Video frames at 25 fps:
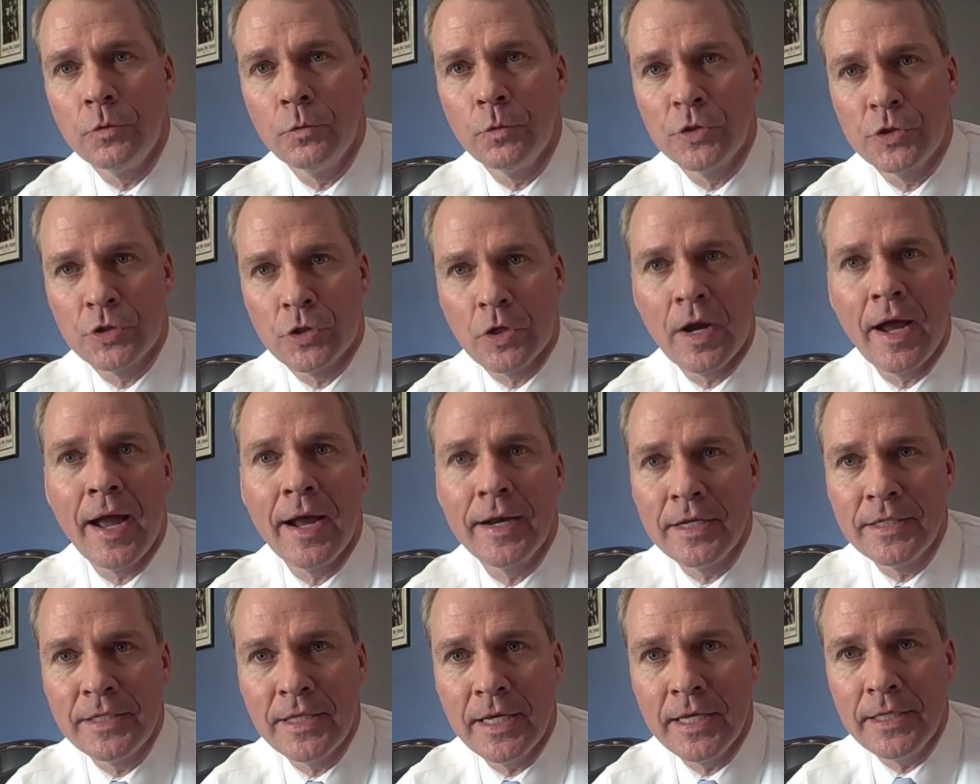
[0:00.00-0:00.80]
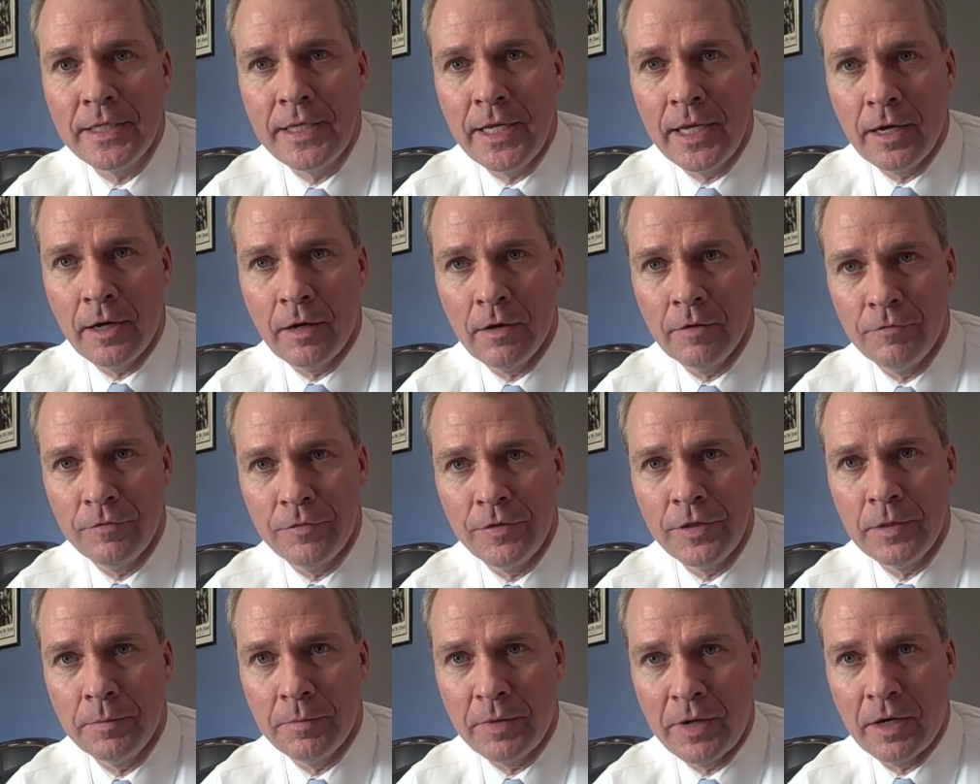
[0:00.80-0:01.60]
when we're trying to take care
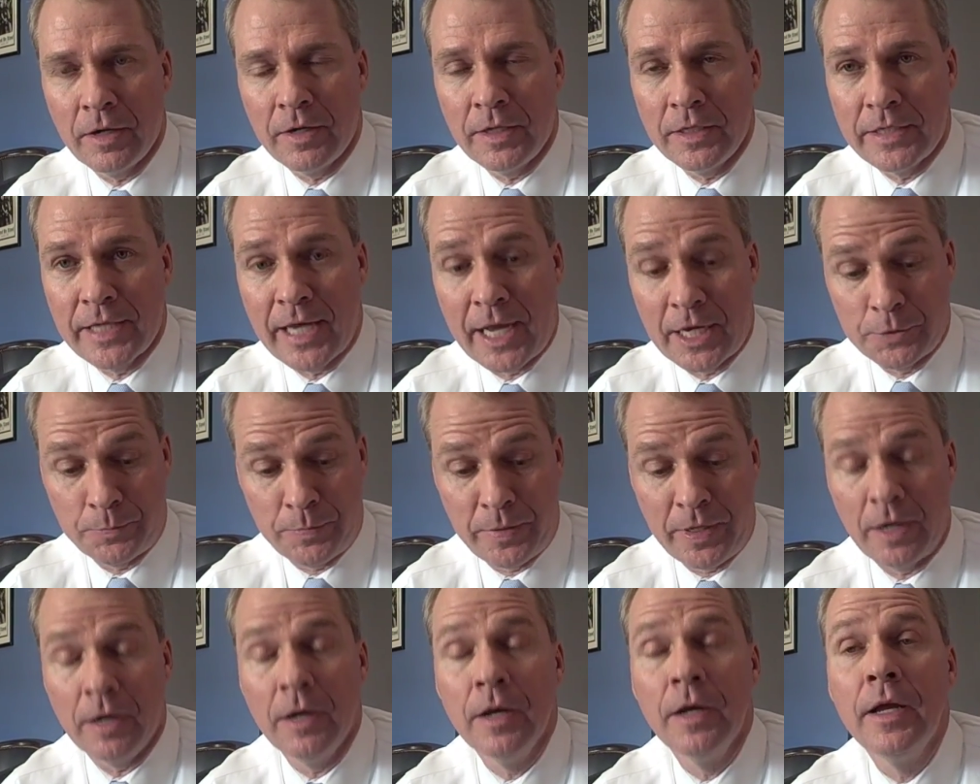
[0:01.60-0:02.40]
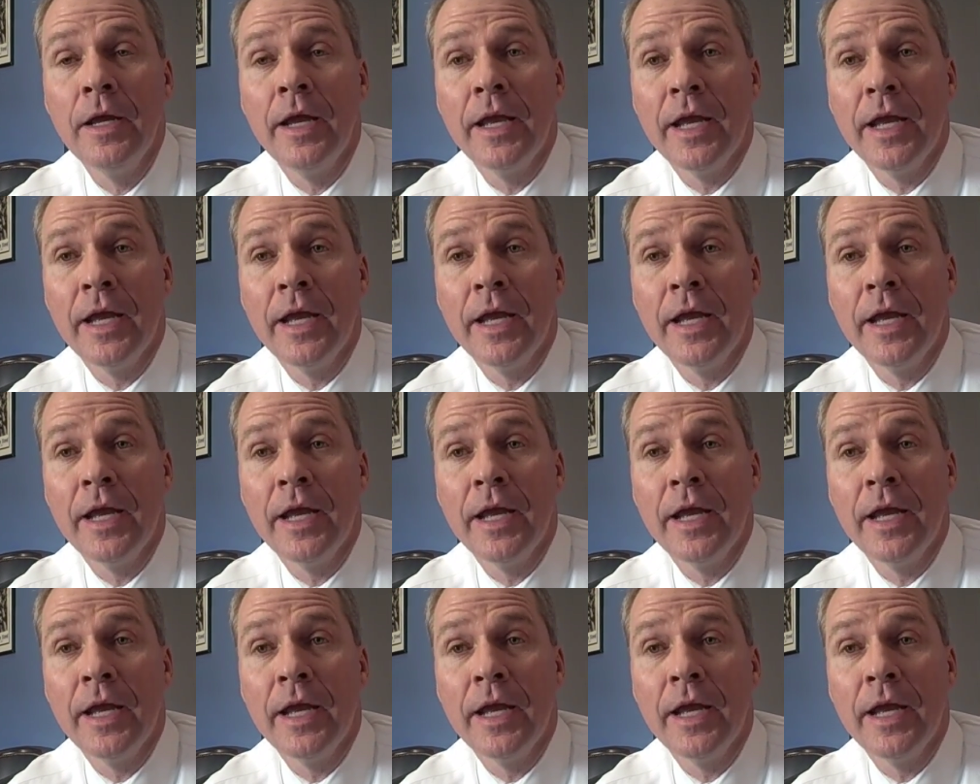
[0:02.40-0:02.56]
of the American taxpayer,